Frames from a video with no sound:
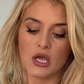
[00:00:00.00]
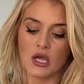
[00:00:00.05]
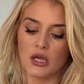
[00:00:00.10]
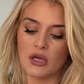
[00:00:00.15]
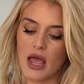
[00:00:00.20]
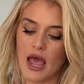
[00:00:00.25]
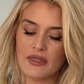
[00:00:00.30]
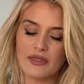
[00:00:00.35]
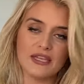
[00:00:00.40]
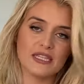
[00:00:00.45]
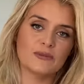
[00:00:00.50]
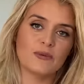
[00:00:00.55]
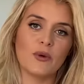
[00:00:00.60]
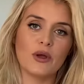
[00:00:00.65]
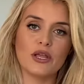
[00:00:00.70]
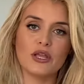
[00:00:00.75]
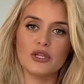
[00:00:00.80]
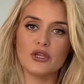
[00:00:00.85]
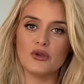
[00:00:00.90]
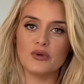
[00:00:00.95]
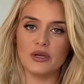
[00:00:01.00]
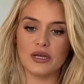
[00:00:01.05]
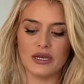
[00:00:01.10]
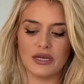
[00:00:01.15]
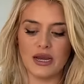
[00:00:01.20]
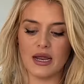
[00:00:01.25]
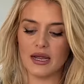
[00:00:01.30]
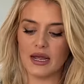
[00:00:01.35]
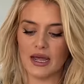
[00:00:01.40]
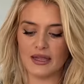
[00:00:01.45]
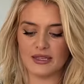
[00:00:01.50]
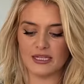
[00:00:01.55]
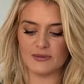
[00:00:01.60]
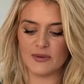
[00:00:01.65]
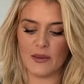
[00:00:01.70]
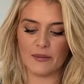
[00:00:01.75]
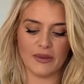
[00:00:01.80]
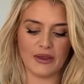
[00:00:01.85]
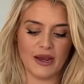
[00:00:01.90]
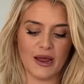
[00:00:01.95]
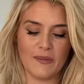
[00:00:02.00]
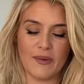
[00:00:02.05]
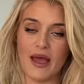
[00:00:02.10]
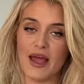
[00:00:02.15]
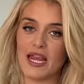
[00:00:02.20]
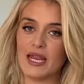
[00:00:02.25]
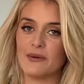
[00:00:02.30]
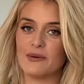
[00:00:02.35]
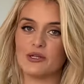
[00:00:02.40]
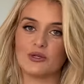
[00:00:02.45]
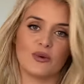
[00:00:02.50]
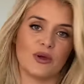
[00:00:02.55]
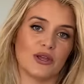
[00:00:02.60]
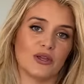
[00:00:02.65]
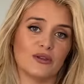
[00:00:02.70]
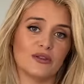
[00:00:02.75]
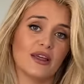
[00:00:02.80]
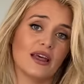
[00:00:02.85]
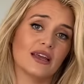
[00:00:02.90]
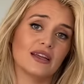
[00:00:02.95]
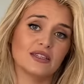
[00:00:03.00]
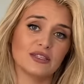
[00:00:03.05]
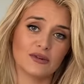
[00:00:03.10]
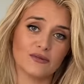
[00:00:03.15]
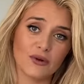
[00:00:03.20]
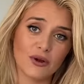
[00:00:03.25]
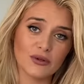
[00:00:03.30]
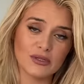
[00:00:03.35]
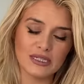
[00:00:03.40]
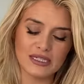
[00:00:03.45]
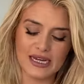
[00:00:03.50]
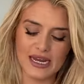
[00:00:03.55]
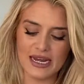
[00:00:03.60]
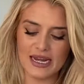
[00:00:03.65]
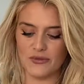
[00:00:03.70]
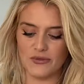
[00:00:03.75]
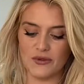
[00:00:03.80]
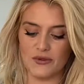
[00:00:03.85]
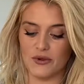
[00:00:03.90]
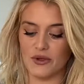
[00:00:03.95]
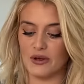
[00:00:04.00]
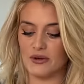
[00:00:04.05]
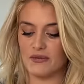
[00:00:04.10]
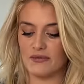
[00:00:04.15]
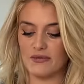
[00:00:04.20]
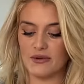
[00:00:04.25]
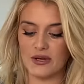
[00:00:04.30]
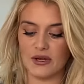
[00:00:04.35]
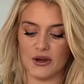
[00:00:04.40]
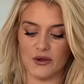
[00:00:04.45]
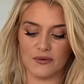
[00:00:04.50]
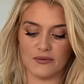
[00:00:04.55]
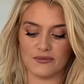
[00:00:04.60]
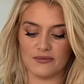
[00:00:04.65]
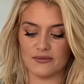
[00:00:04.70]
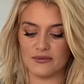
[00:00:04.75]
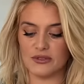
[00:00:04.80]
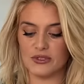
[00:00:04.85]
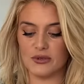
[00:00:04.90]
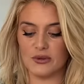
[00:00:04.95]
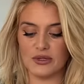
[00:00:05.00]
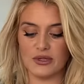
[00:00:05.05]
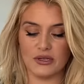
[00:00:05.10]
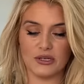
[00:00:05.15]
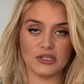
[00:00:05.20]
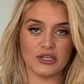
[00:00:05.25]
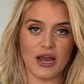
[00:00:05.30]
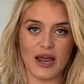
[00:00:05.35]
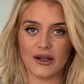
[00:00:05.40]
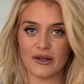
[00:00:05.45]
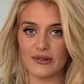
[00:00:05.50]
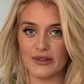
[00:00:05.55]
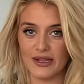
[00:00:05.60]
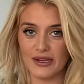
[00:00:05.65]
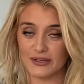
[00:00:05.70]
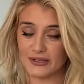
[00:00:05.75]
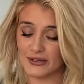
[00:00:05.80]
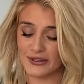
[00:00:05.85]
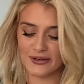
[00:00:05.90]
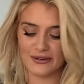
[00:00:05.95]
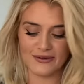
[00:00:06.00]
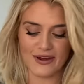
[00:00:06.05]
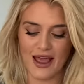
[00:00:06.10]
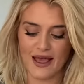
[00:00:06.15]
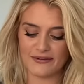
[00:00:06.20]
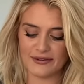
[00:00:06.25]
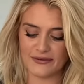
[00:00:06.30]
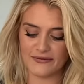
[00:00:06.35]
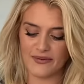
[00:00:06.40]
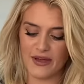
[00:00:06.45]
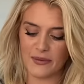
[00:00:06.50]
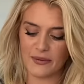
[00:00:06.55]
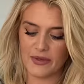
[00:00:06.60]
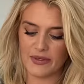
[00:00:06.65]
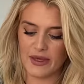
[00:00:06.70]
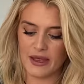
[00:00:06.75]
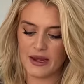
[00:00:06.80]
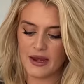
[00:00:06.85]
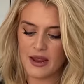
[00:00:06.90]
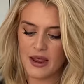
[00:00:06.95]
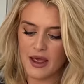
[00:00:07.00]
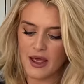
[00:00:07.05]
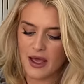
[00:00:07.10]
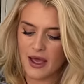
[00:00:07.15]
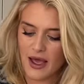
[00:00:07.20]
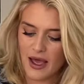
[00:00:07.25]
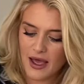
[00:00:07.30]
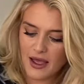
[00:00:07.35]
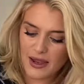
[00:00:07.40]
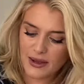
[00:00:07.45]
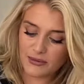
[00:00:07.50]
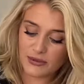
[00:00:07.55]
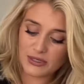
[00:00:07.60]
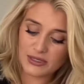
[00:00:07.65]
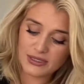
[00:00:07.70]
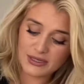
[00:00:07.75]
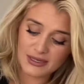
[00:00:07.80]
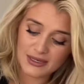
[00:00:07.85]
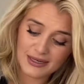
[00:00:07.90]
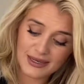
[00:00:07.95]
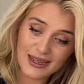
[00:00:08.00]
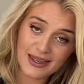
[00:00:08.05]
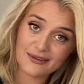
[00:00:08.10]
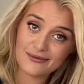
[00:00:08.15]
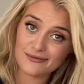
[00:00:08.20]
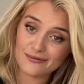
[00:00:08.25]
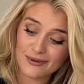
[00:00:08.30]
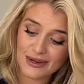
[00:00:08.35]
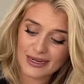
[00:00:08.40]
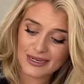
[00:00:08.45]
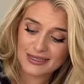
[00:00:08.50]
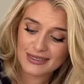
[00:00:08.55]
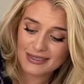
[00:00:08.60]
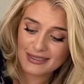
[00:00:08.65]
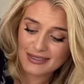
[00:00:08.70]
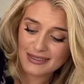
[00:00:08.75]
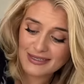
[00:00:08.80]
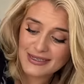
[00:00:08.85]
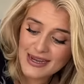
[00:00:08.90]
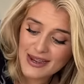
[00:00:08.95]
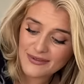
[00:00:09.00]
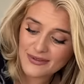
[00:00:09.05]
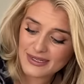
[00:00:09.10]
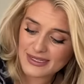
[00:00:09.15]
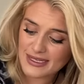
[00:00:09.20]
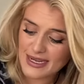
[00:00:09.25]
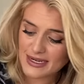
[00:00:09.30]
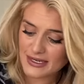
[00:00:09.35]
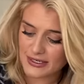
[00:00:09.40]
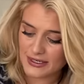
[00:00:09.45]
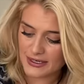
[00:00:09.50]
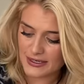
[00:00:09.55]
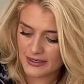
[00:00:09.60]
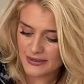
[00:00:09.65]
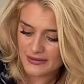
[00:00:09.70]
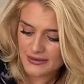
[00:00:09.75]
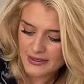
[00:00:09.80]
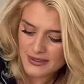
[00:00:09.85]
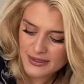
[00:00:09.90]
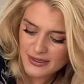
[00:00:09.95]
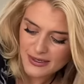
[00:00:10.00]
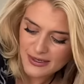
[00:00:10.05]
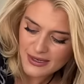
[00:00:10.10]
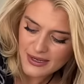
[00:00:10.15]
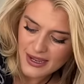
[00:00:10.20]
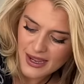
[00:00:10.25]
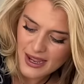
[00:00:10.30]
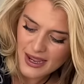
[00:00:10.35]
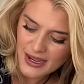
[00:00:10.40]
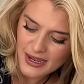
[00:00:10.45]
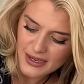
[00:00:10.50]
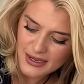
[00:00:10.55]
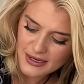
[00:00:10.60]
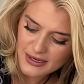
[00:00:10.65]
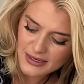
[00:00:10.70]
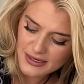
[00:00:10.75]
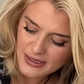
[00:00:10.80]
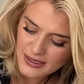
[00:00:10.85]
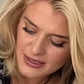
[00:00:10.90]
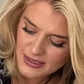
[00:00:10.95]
At this point, you can cut this pumpkin up any which way you'd like to roast it. You could, do a little jack-o'-lantern, have some fun with it. I am just gonna get right down the center and